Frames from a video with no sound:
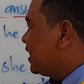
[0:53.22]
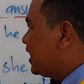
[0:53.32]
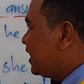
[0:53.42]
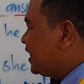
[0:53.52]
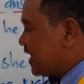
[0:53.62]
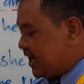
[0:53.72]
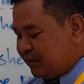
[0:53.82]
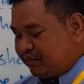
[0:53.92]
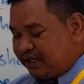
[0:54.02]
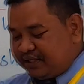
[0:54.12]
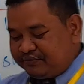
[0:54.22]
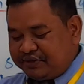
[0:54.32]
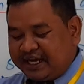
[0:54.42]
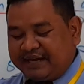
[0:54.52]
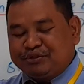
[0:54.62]
And other one,
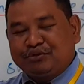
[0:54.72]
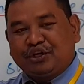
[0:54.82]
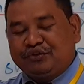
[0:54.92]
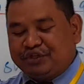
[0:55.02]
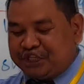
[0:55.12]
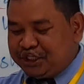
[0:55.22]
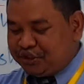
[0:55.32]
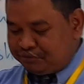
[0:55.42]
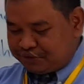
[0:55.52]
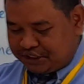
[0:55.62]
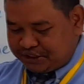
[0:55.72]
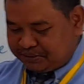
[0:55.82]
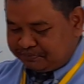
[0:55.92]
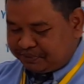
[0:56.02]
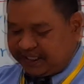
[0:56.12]
we have to continue
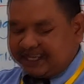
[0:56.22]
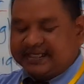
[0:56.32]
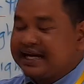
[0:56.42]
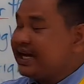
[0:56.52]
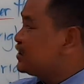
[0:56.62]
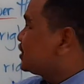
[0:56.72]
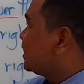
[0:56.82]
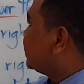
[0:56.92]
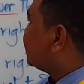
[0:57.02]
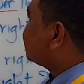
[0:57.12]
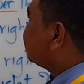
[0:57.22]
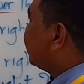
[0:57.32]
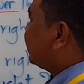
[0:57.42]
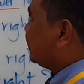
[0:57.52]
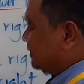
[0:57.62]
to pick 18
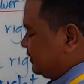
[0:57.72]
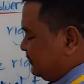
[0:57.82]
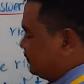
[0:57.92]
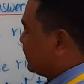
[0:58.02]
altogether.